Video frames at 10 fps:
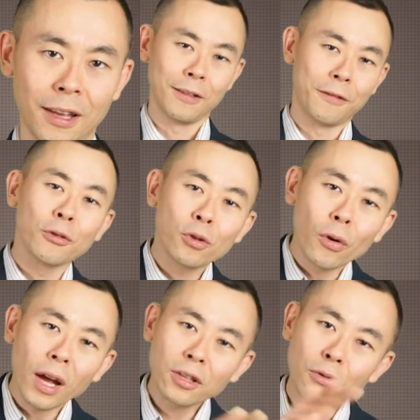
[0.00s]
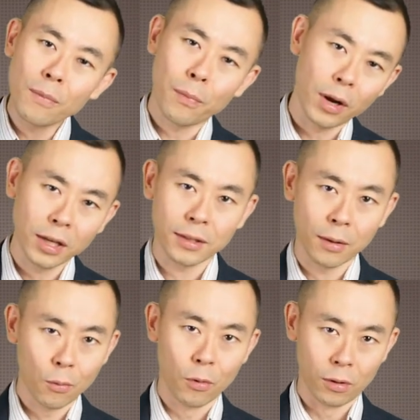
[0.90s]
If you try to embrace
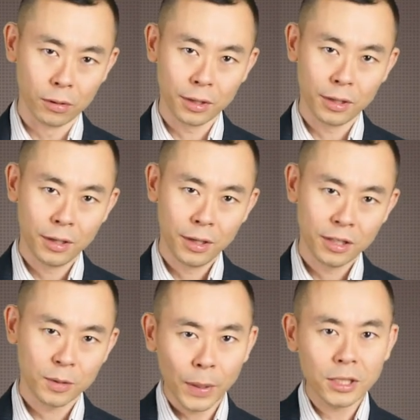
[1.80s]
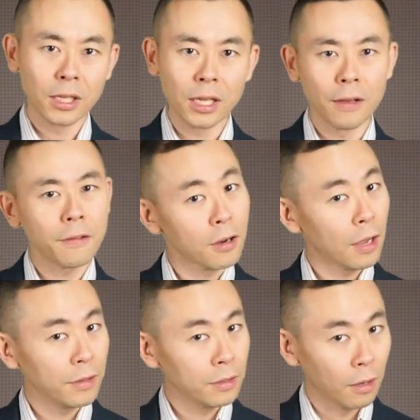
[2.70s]
the world, especially if you're
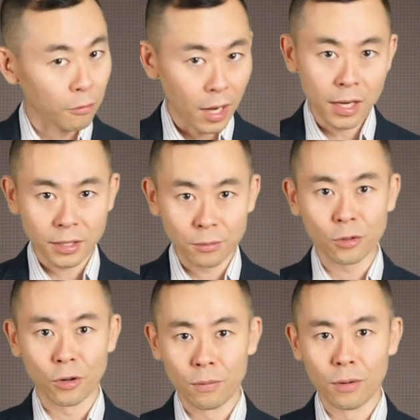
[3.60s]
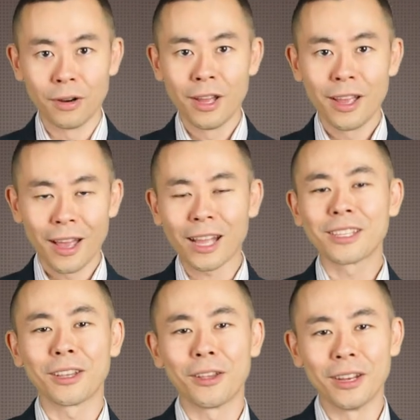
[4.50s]
having already some trouble
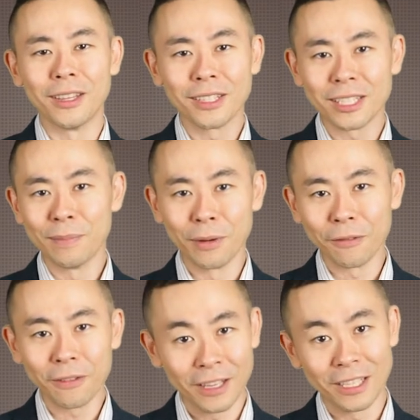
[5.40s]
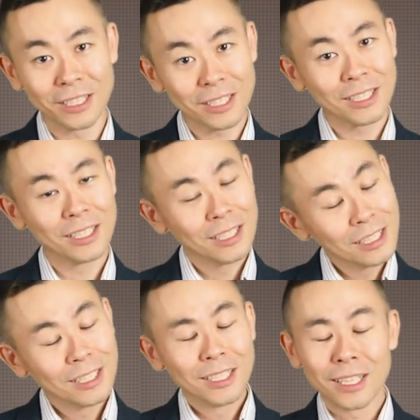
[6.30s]
executing the simple things,
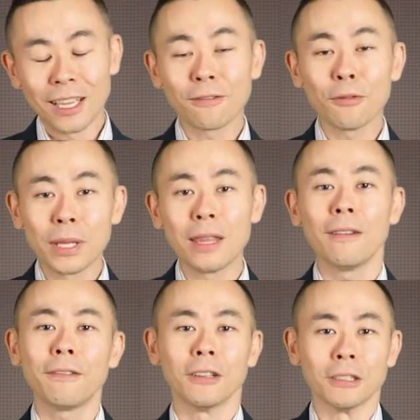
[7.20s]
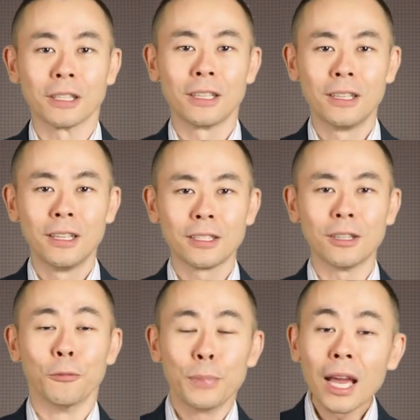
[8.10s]
it will be difficult.
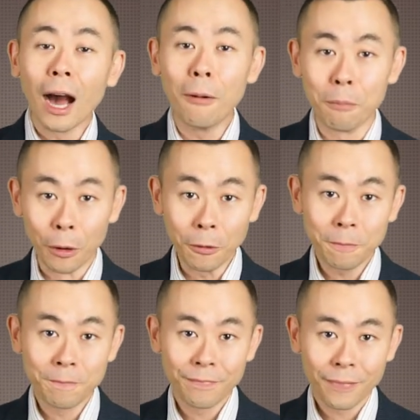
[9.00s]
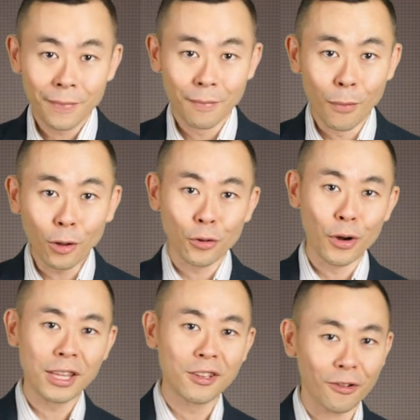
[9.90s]
So be humble,
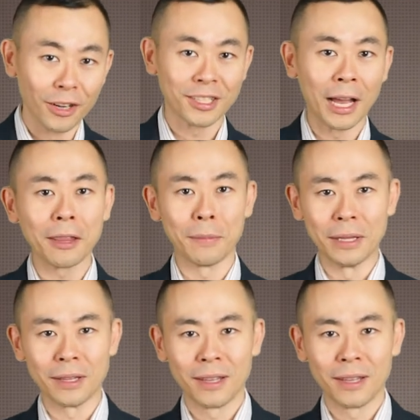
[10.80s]
moderate your excitement.